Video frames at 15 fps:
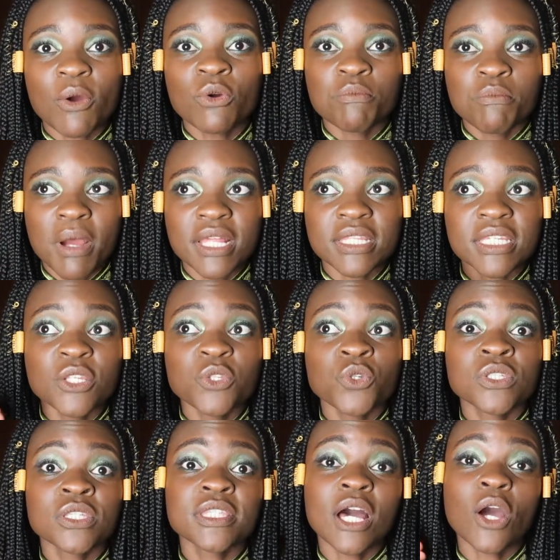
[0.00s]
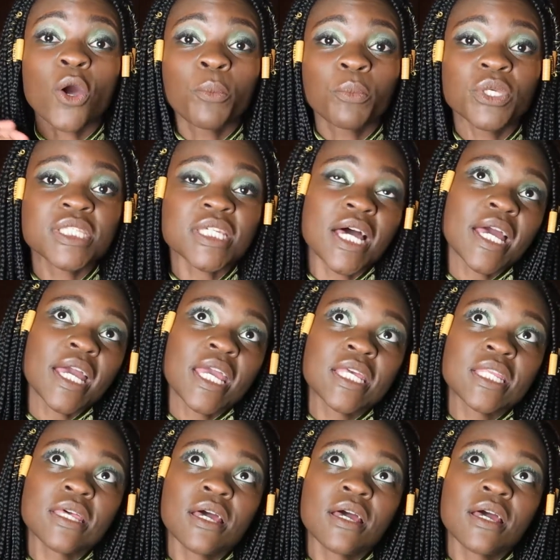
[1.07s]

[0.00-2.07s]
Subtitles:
own pattern using the Computeraided